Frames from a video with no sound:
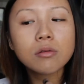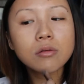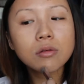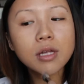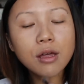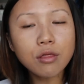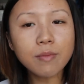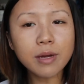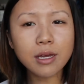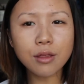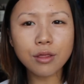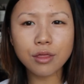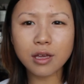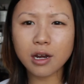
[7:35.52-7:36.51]
So that's my
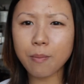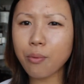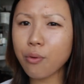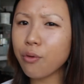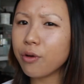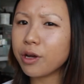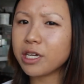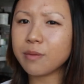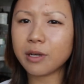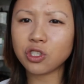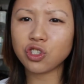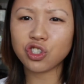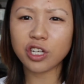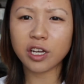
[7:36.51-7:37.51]
concealer pretty
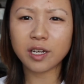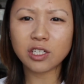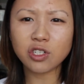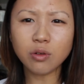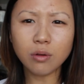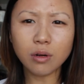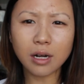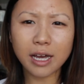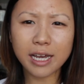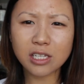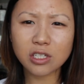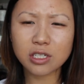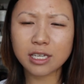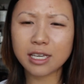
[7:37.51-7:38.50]
much done. I don't
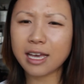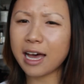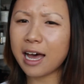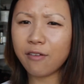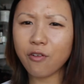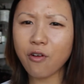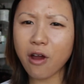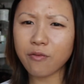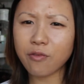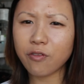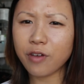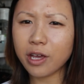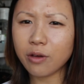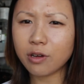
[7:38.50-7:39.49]
like to cover
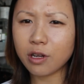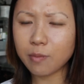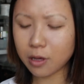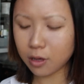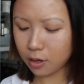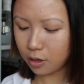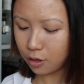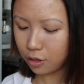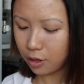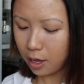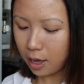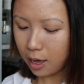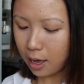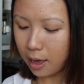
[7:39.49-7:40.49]
everything, only because
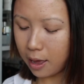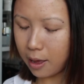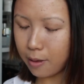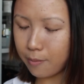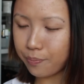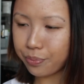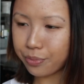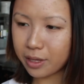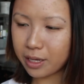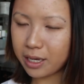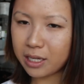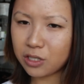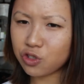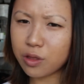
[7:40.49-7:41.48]

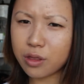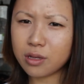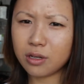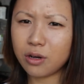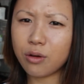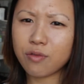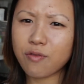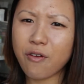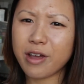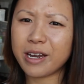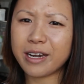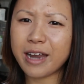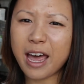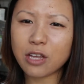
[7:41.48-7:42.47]
it just looks very
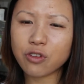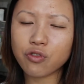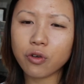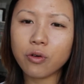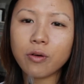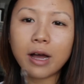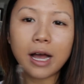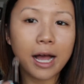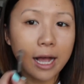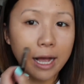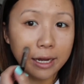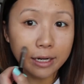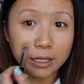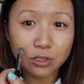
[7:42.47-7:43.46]
unnatural,
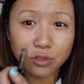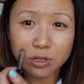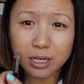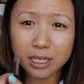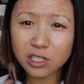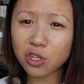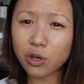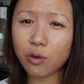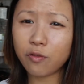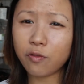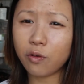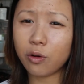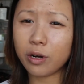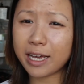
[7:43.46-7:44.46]
and I just like to go
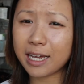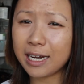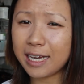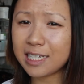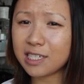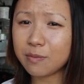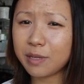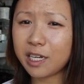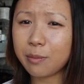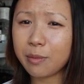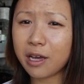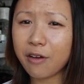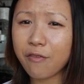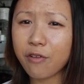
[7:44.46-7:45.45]
for like a light to medium
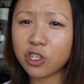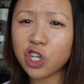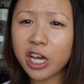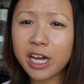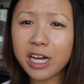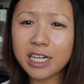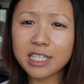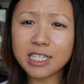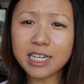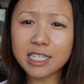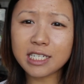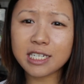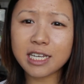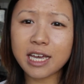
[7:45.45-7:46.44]
coverage day
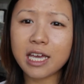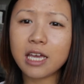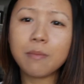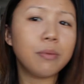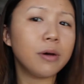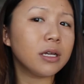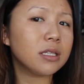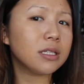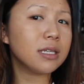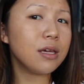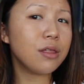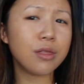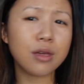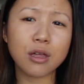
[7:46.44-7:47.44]
to day. But
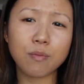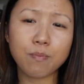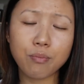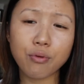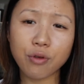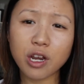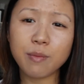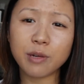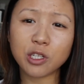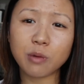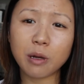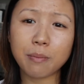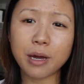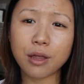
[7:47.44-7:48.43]
this is pretty
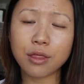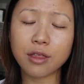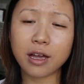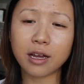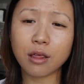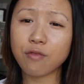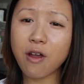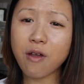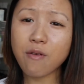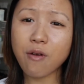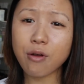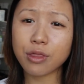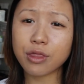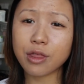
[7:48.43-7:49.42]
much my base done. It's very,
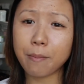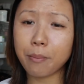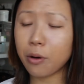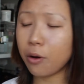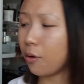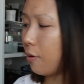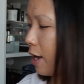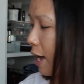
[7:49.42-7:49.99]
very simple.